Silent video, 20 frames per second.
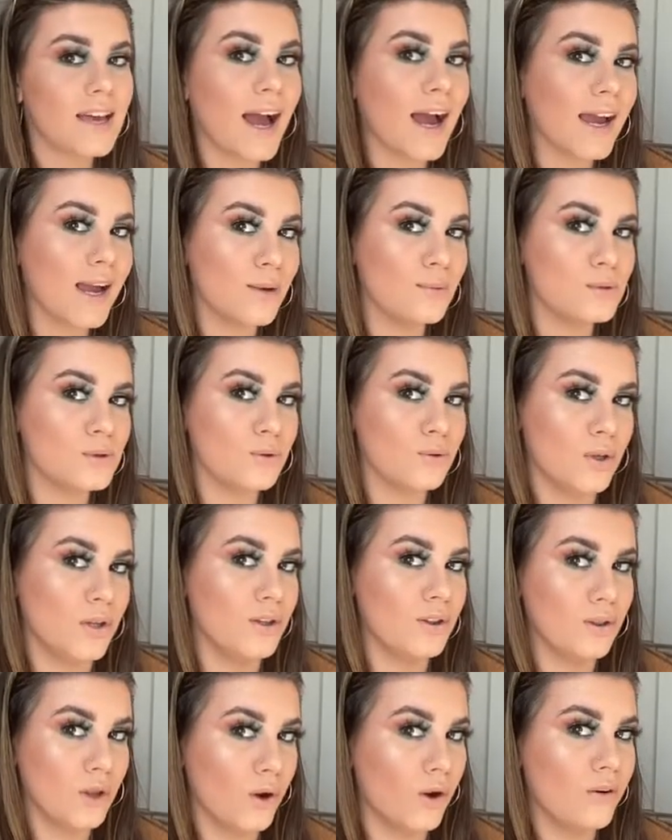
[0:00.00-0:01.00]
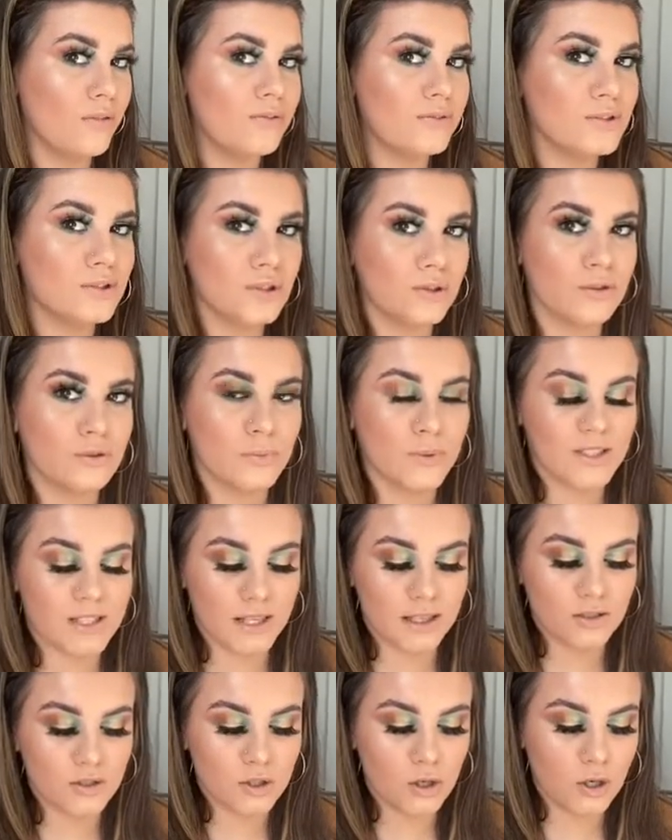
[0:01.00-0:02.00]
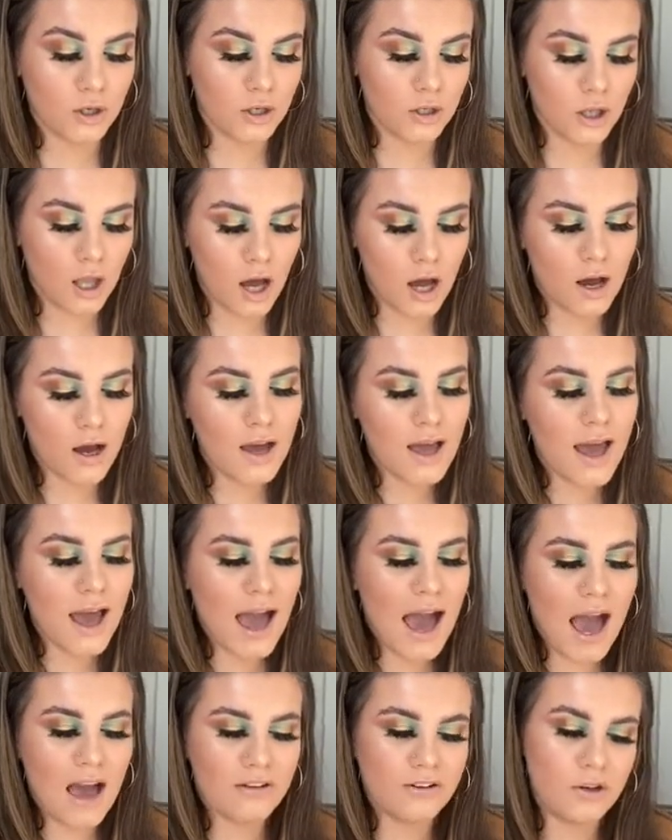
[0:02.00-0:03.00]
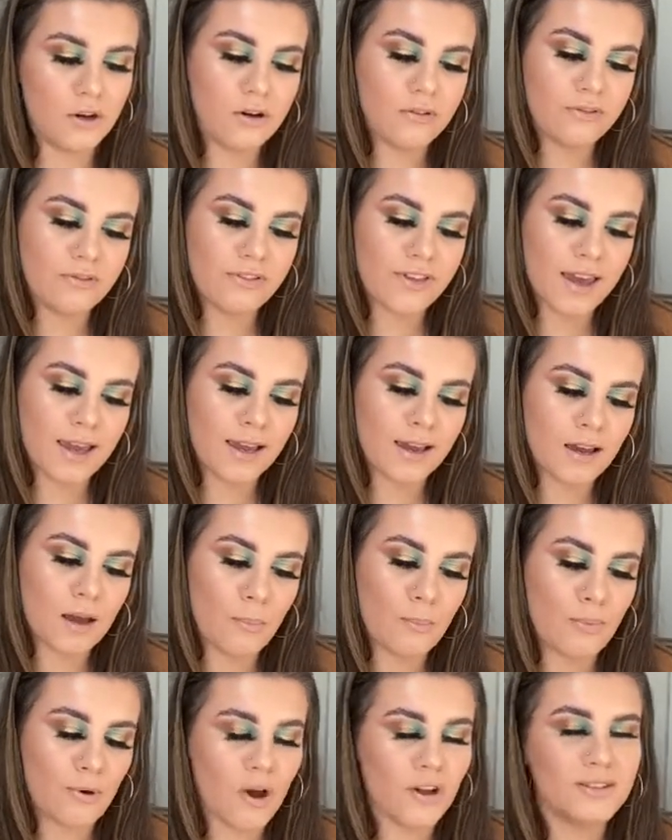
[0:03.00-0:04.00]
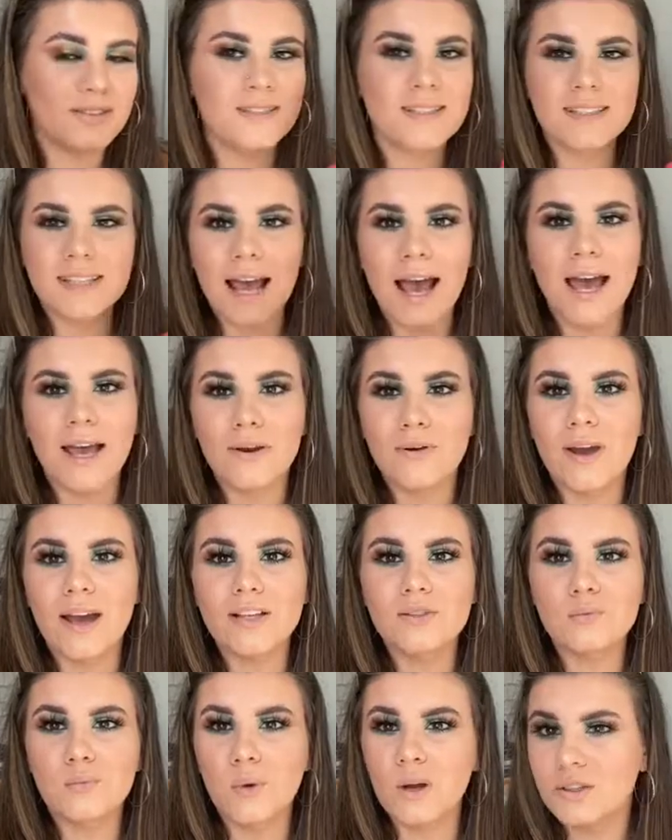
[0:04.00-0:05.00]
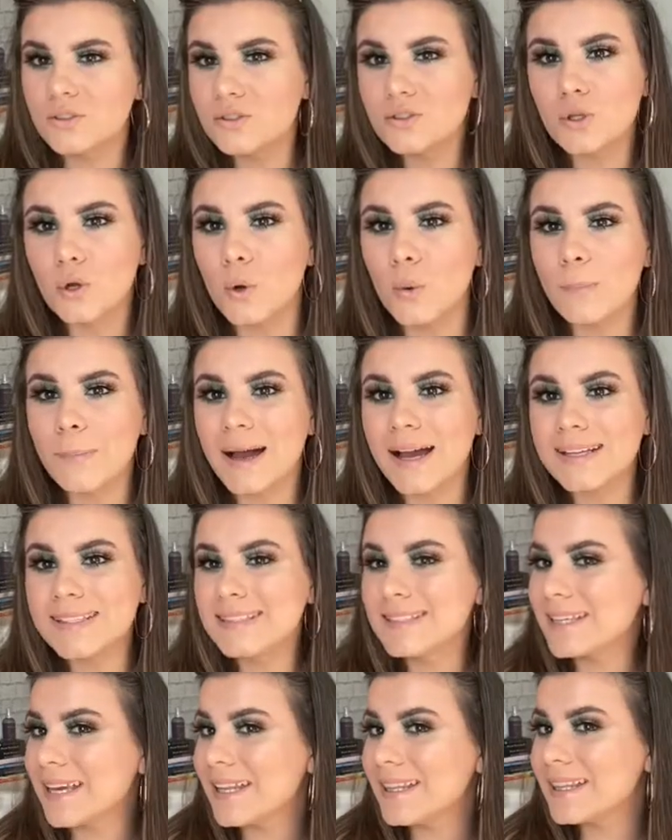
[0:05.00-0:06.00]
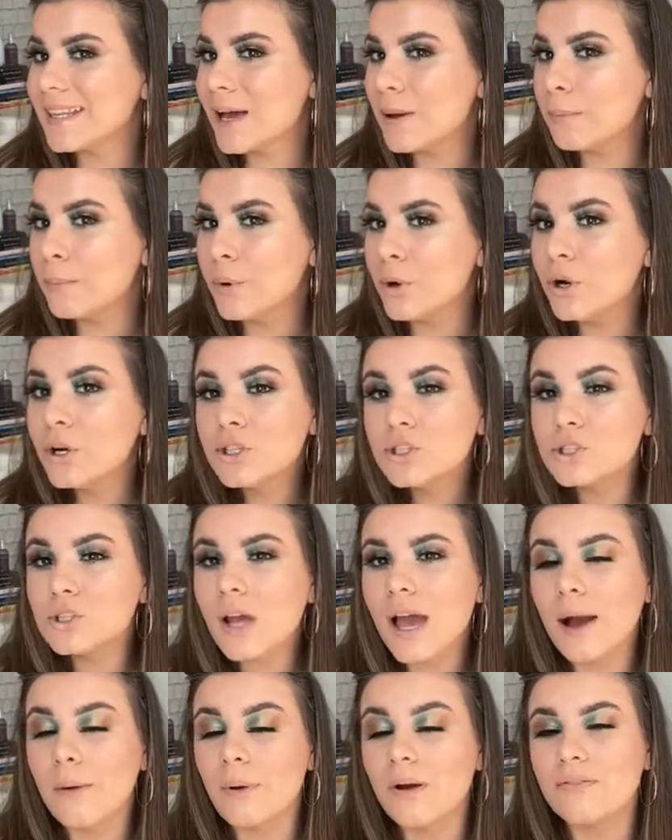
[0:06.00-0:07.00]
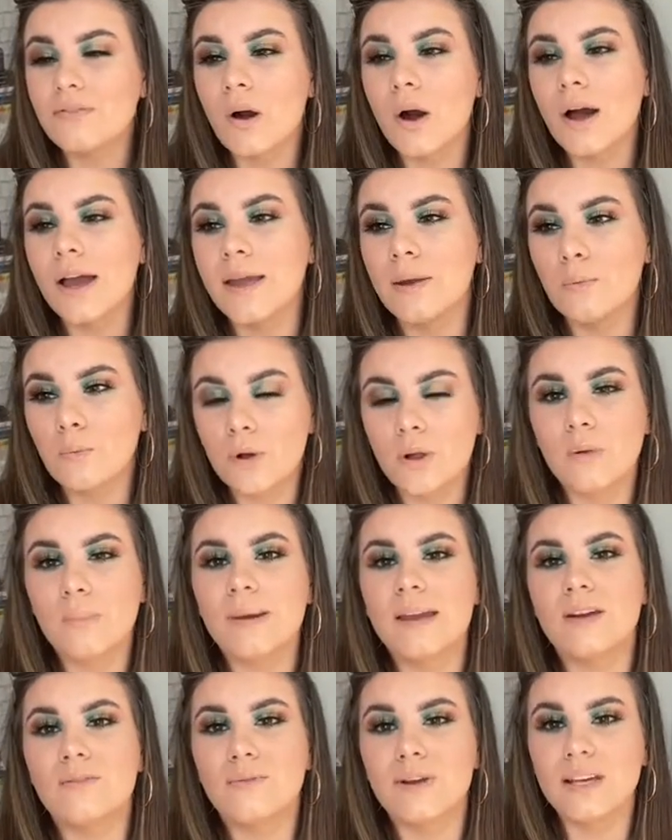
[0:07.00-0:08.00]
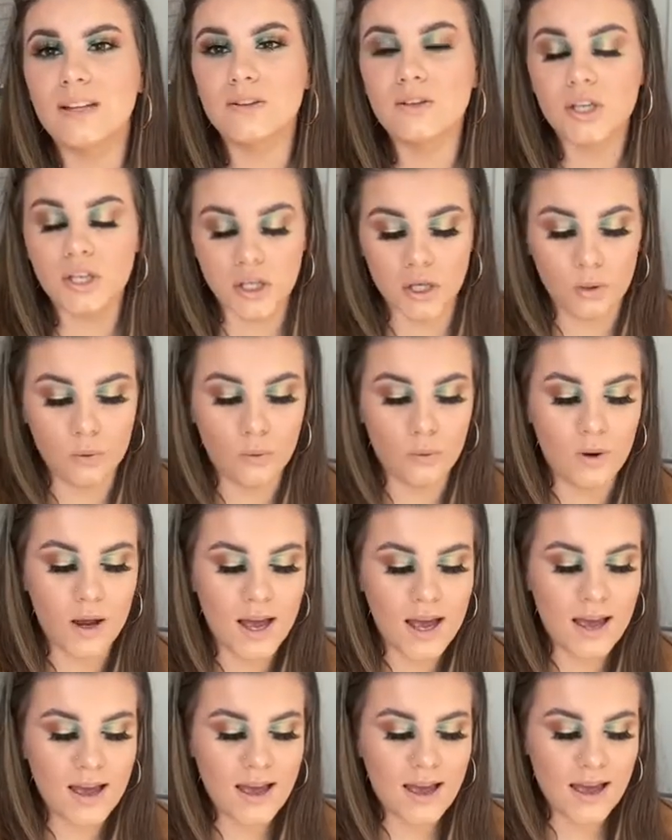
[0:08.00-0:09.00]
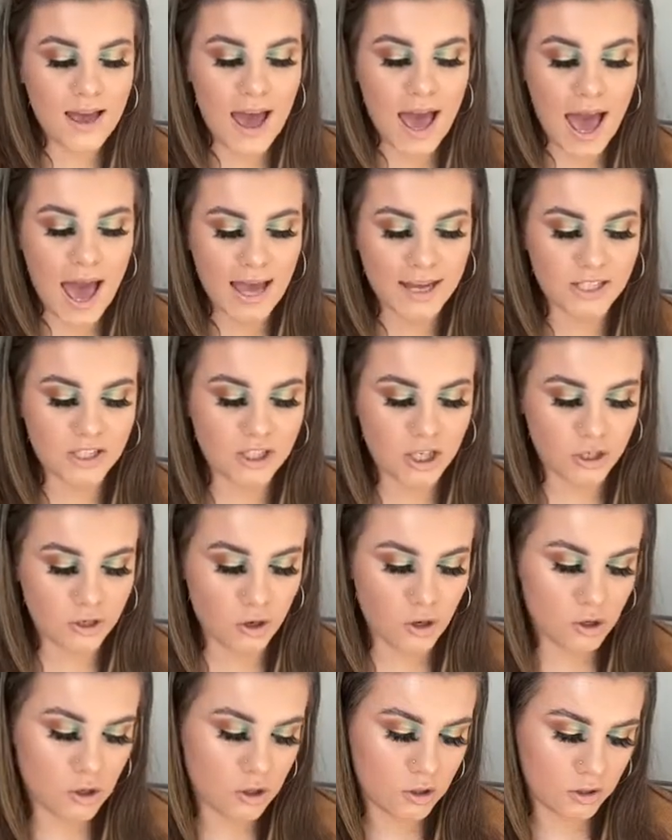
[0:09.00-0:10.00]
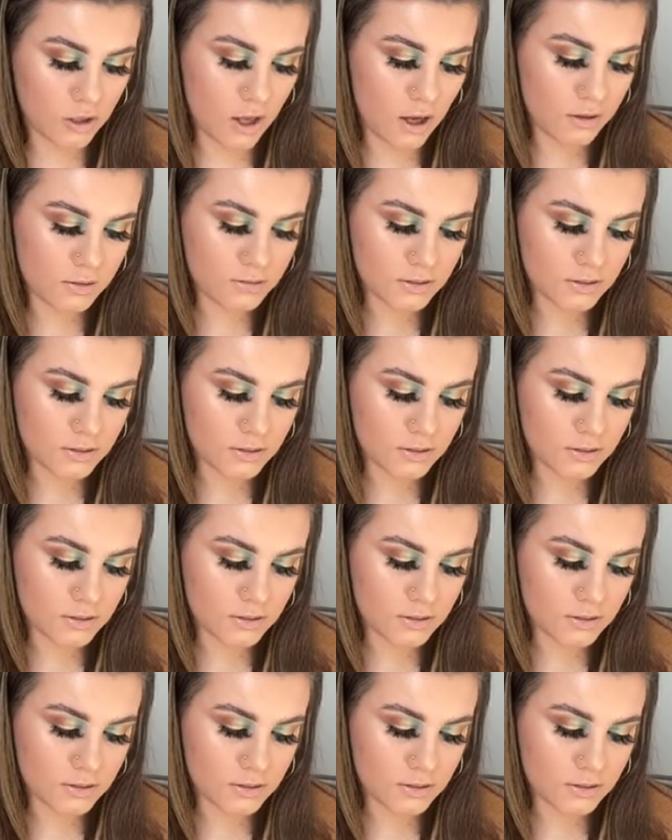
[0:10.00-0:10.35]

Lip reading: I absolutely love, suits my skin tone a lot. I don't think Bronze Tigress will suit my skin that much, however it will be a real cute eyeshadow colour